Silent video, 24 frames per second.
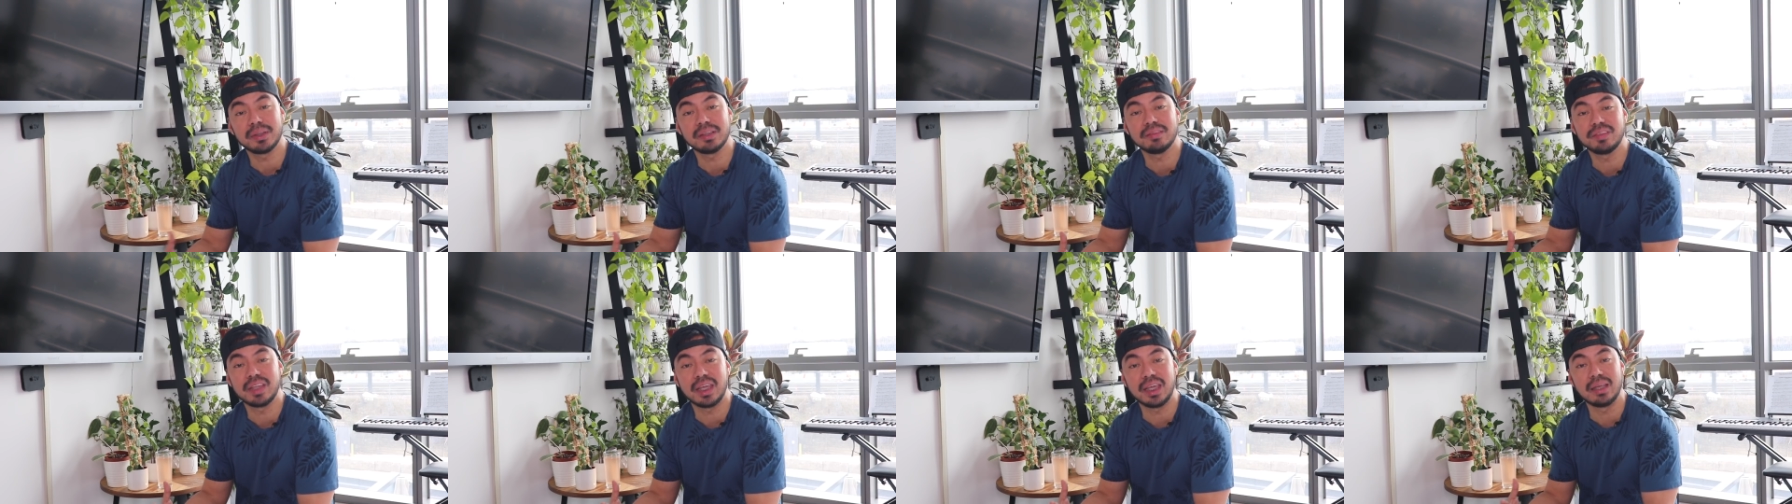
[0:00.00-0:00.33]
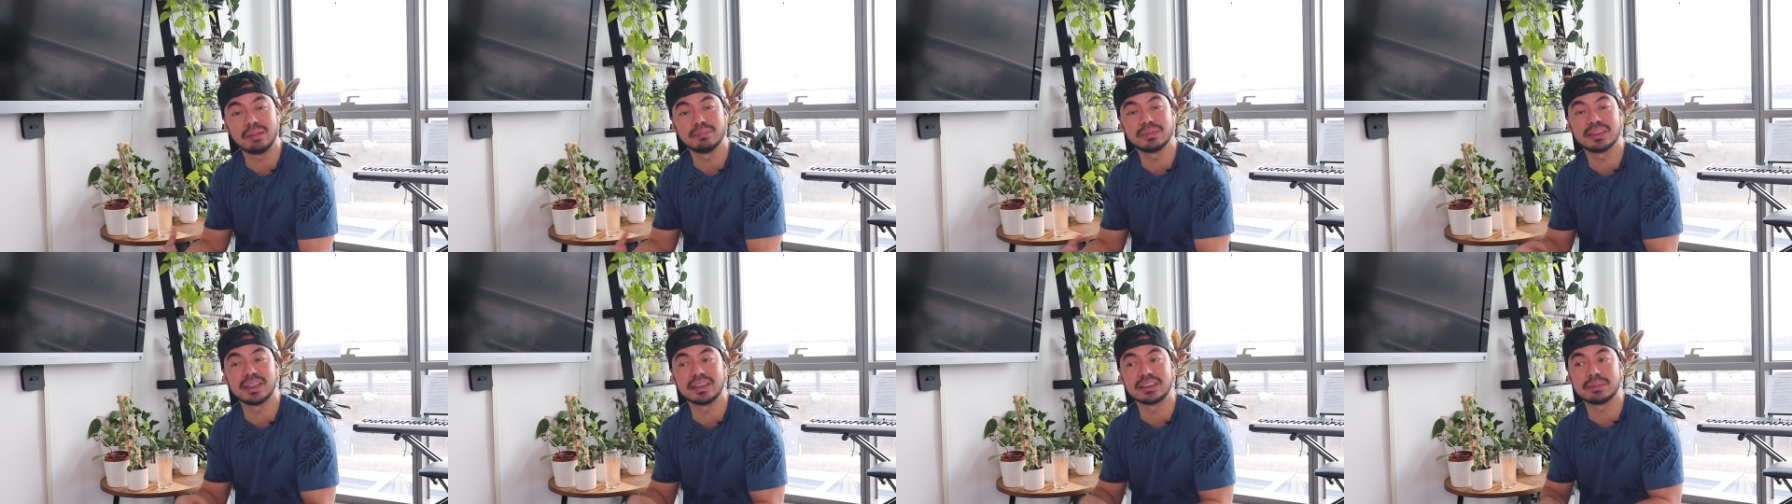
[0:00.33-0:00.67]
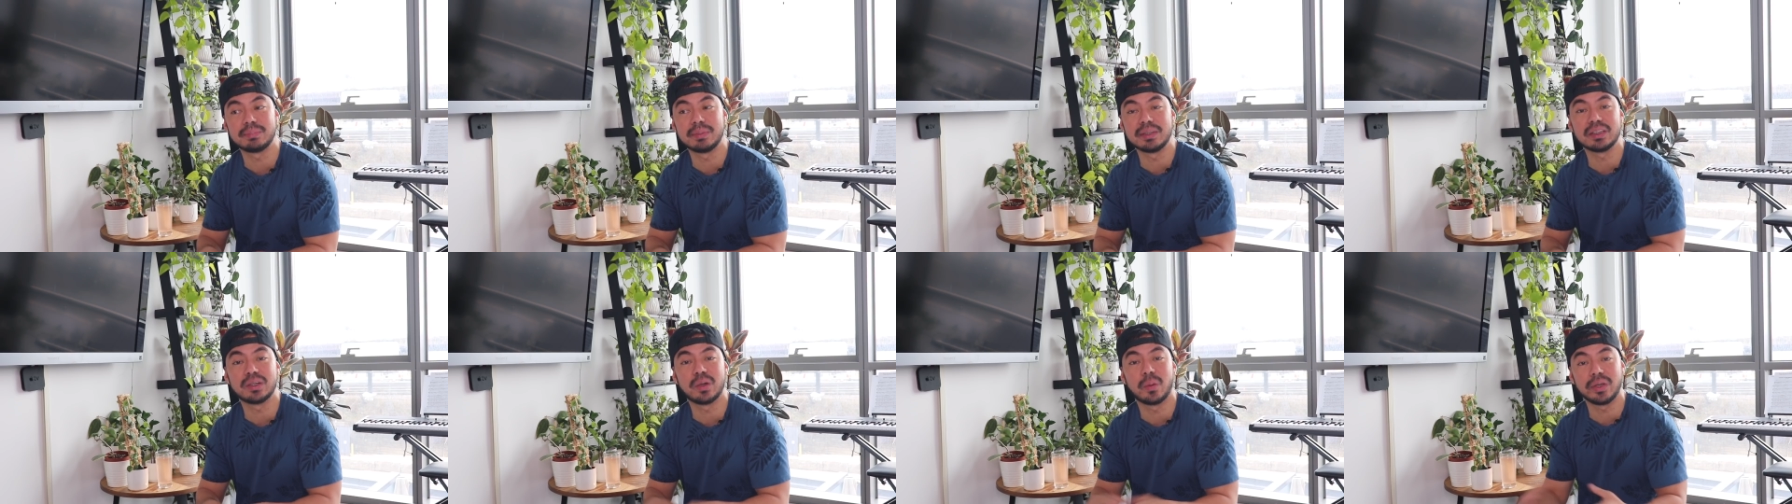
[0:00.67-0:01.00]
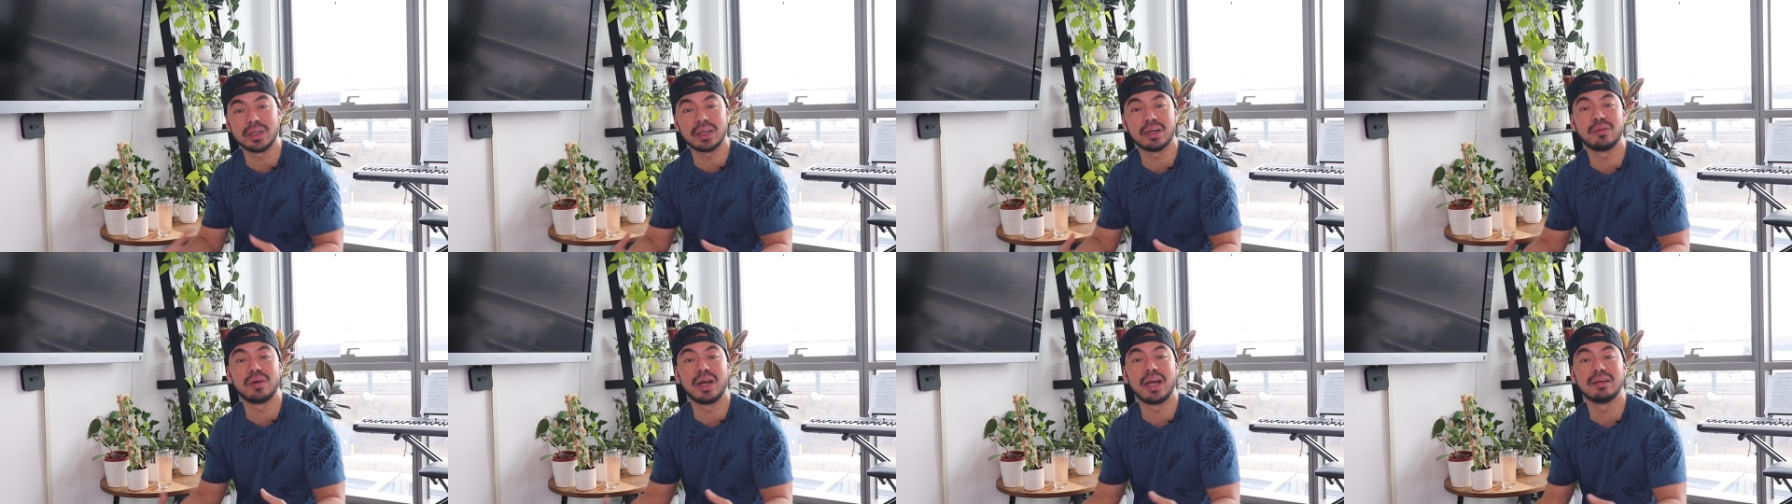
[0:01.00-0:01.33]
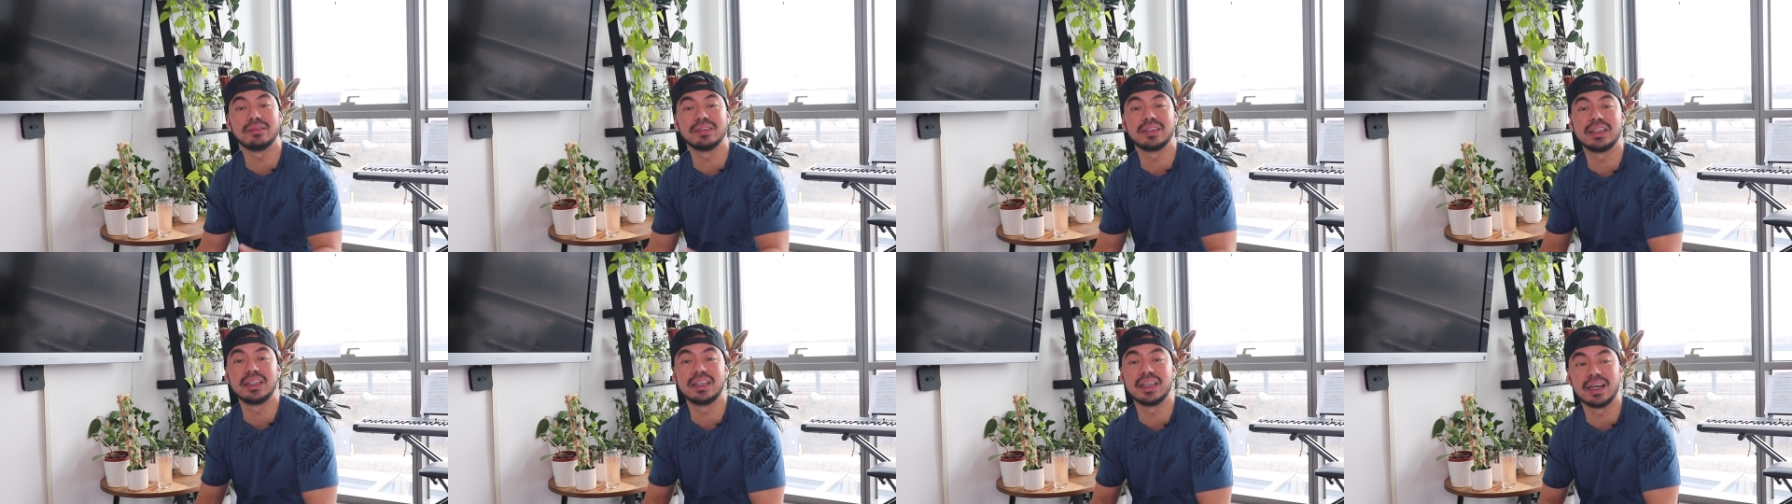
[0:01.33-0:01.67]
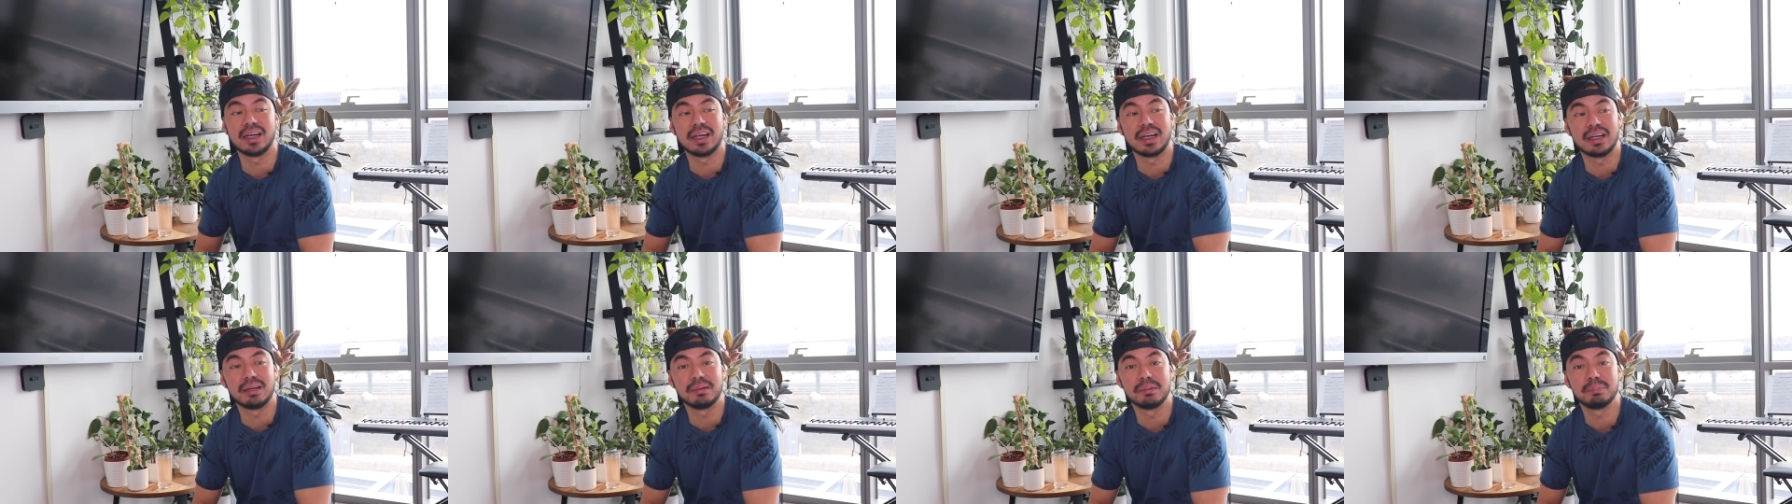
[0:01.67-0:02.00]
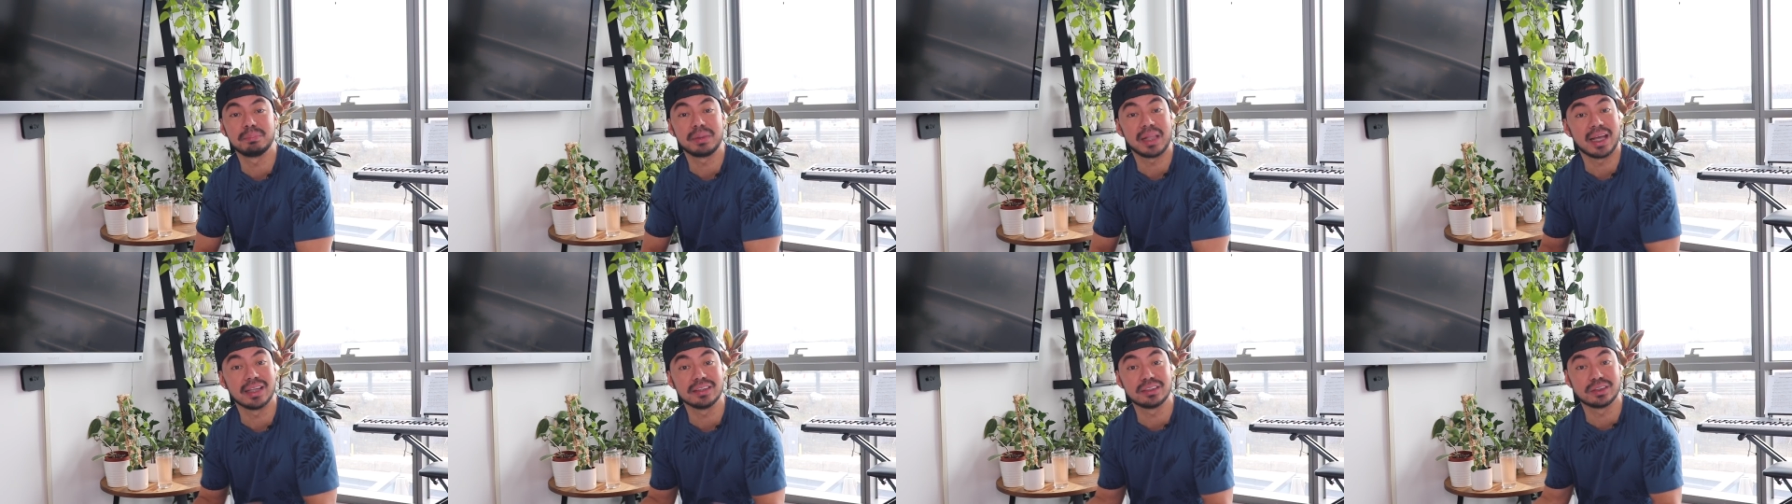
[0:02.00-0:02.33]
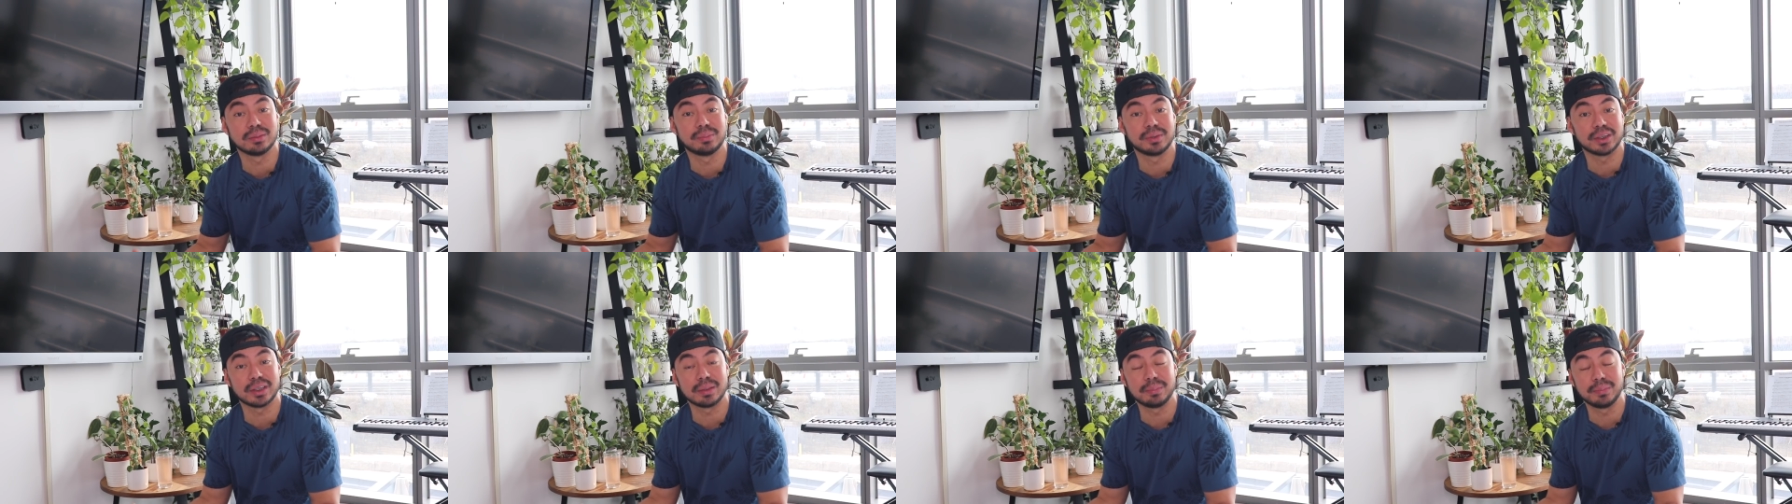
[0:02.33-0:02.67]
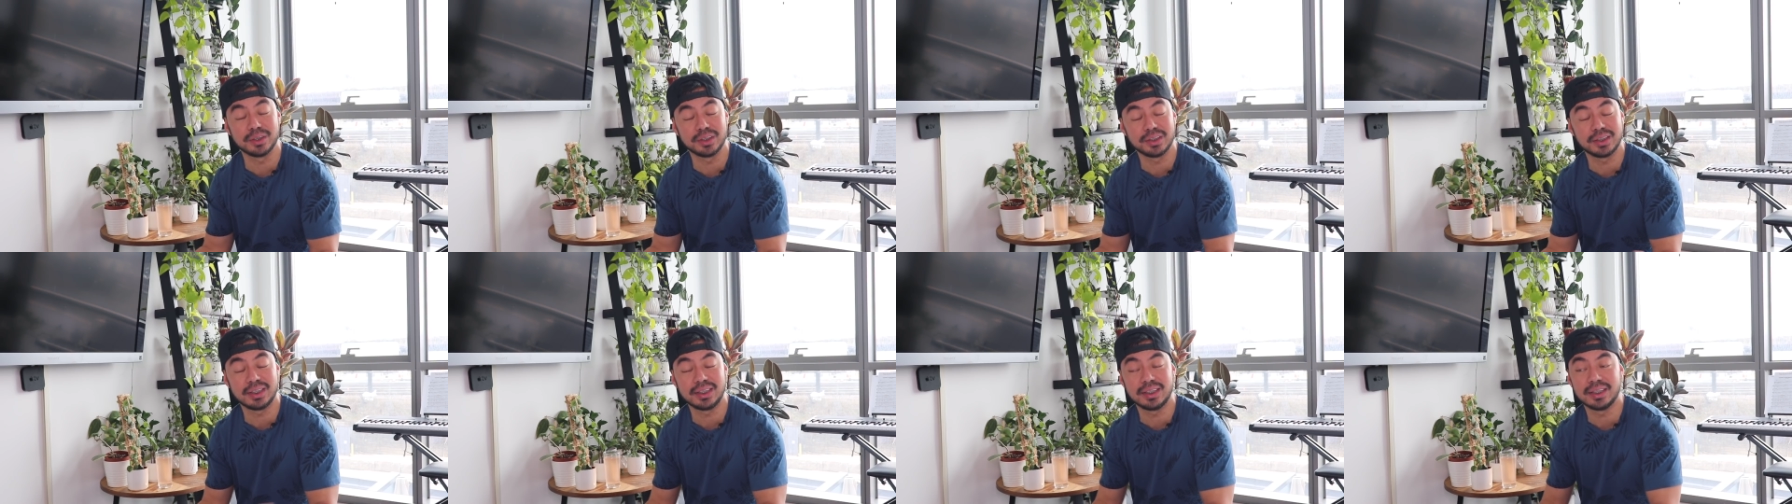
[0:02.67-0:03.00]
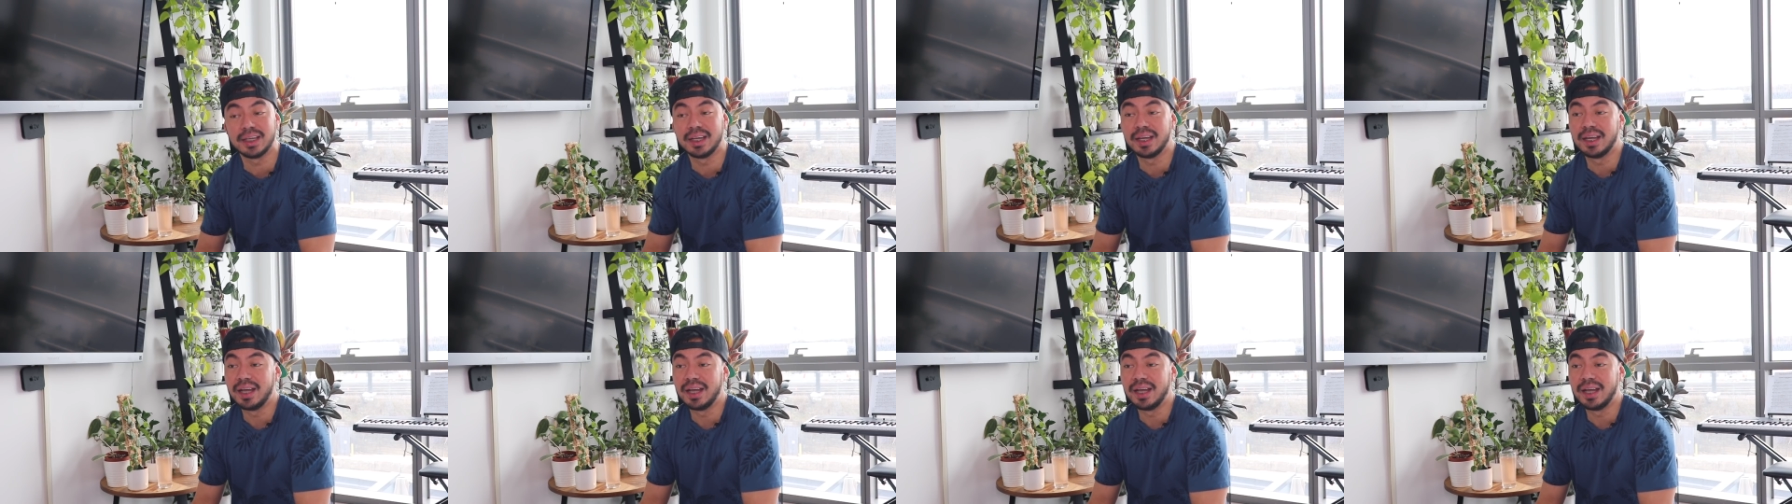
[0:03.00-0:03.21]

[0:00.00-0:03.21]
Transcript: of games that's been going around the uh, plant tuber community.